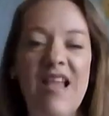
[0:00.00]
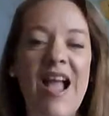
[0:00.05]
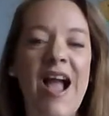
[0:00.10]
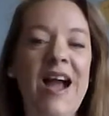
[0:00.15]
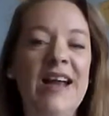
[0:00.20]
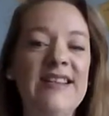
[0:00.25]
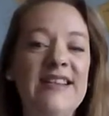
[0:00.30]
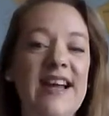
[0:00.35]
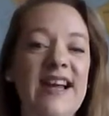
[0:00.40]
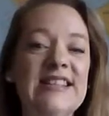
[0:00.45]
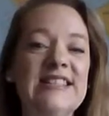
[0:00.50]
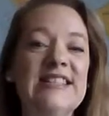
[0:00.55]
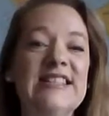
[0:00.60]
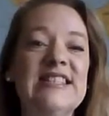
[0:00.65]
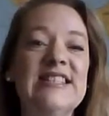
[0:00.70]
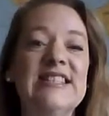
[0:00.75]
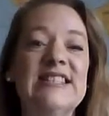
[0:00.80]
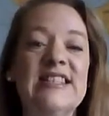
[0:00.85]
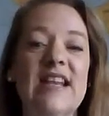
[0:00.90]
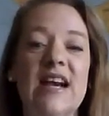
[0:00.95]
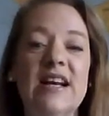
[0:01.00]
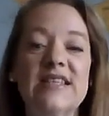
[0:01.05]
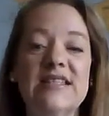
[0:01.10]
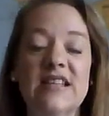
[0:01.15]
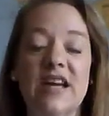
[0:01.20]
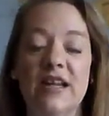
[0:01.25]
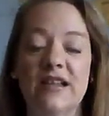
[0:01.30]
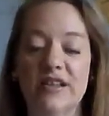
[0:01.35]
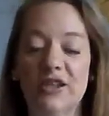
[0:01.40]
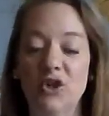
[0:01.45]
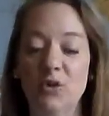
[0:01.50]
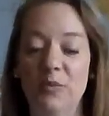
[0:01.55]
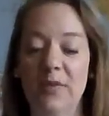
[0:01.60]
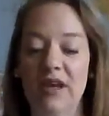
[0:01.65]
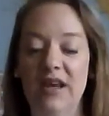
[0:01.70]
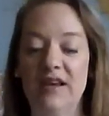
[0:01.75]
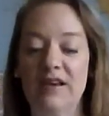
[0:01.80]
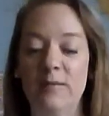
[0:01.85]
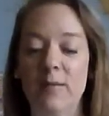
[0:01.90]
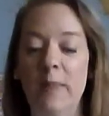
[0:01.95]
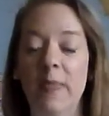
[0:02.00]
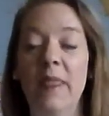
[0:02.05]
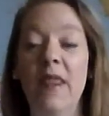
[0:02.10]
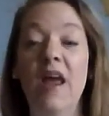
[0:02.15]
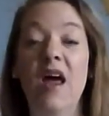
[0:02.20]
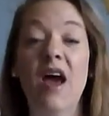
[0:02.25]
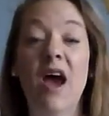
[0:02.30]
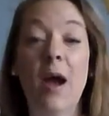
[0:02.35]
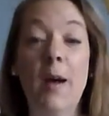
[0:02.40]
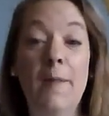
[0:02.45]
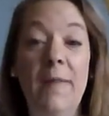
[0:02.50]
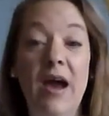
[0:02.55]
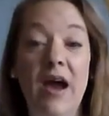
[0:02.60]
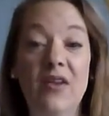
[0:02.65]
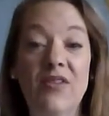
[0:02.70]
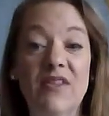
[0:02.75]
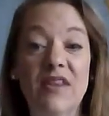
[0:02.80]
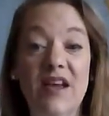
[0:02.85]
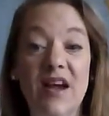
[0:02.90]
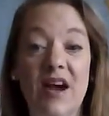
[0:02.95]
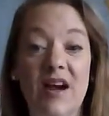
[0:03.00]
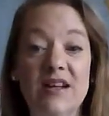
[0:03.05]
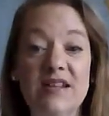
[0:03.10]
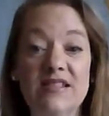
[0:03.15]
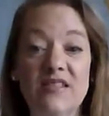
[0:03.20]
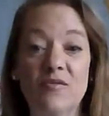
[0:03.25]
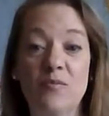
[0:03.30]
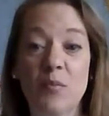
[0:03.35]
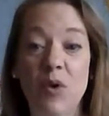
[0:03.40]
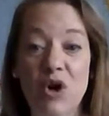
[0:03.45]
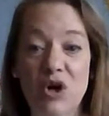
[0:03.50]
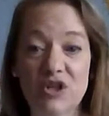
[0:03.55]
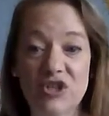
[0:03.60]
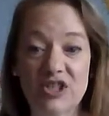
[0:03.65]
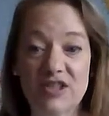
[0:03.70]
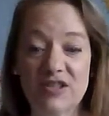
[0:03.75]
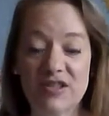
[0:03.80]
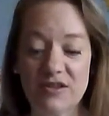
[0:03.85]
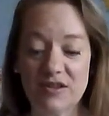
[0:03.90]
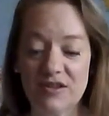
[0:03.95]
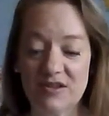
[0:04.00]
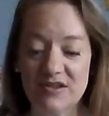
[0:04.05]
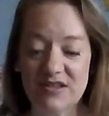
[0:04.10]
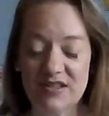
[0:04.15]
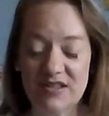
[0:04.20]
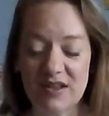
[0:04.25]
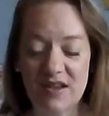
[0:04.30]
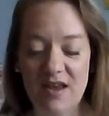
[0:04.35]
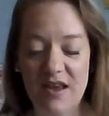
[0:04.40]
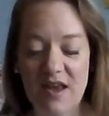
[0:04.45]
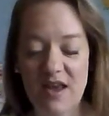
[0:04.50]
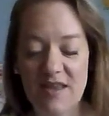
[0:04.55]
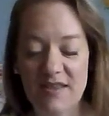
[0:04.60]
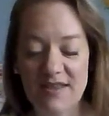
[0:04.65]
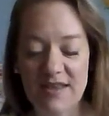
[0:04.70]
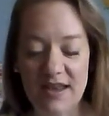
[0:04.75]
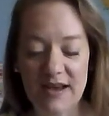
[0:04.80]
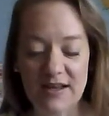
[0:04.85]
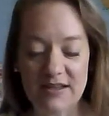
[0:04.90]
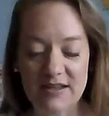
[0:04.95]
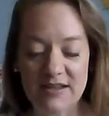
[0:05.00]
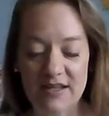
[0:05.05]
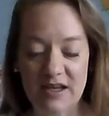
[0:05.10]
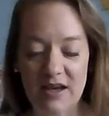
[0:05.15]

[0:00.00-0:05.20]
I'd like to discuss a little bit about the kinds of purchasers that,